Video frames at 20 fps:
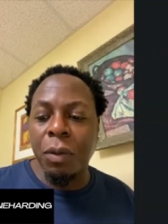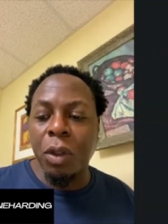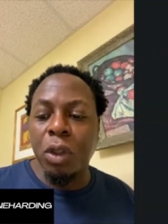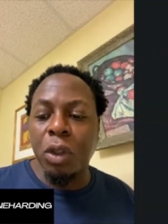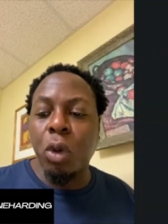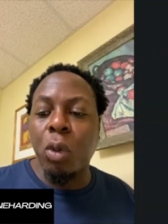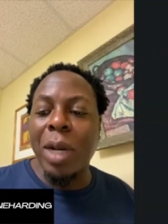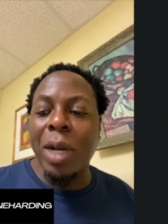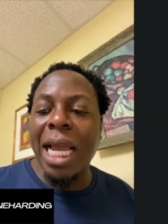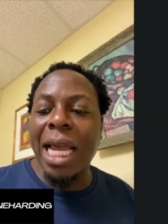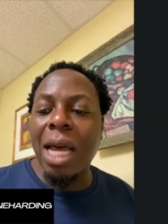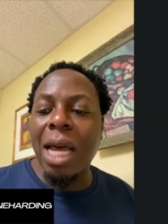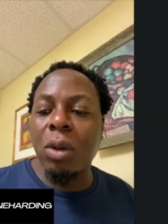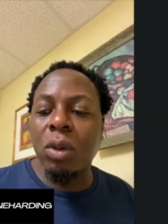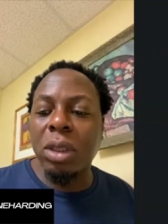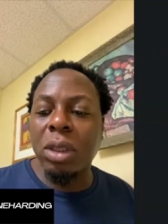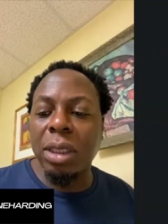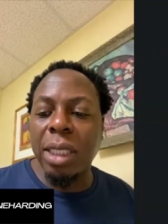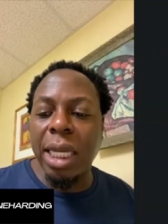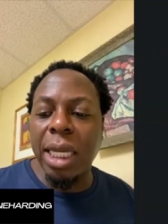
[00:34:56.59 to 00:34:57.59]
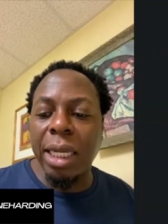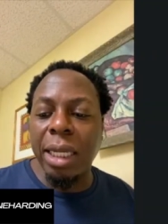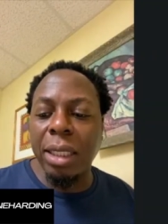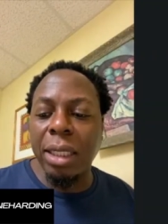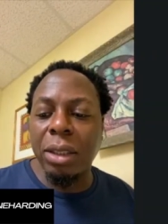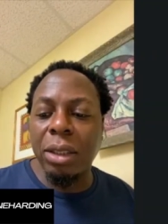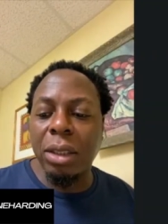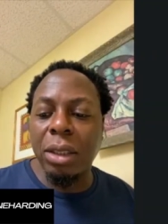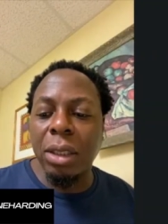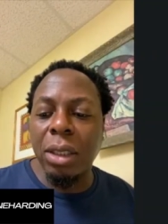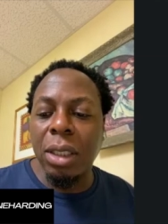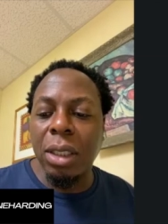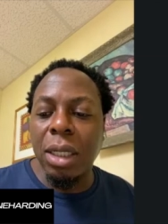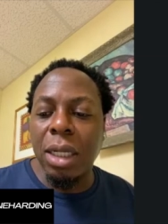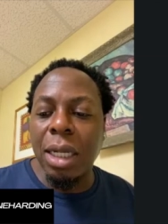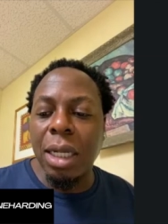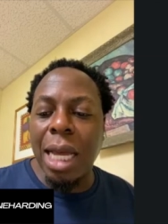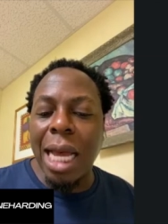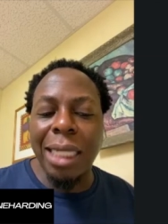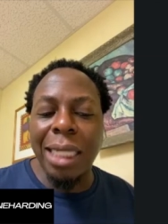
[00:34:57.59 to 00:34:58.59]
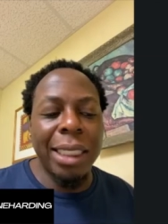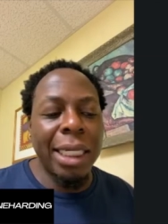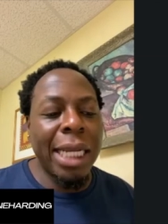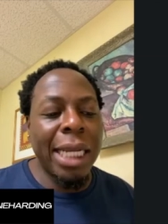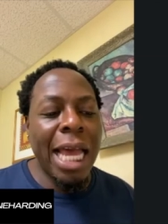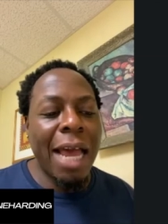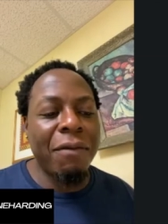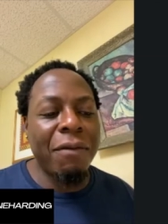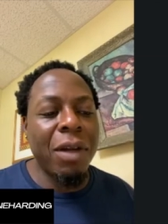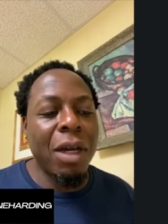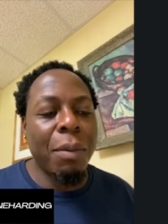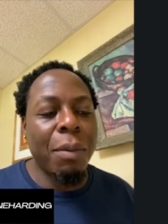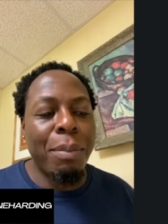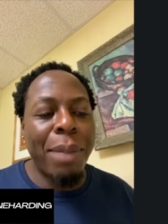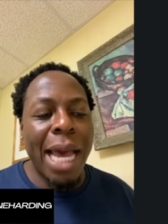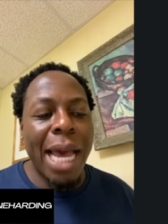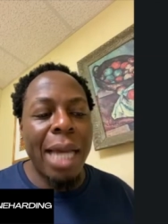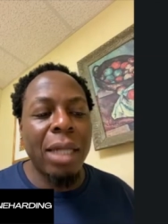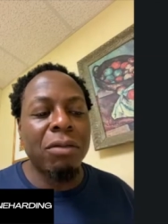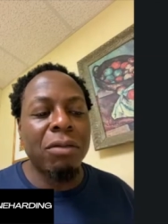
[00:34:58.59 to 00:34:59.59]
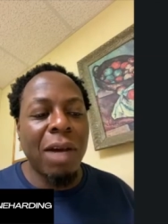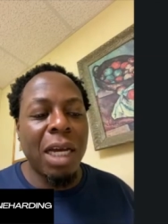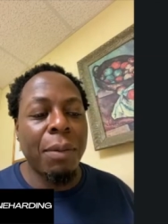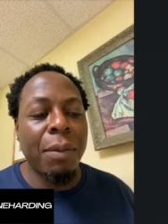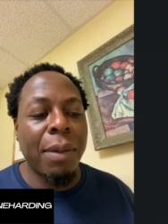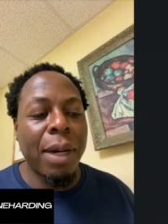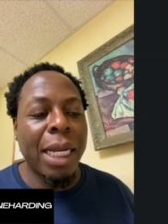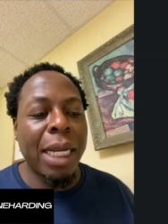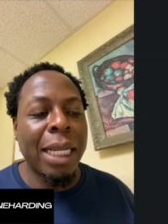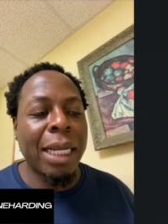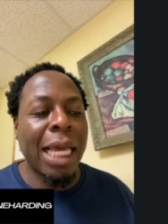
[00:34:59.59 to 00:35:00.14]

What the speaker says: So when I got on stage, I didn't have nothing bad to write about.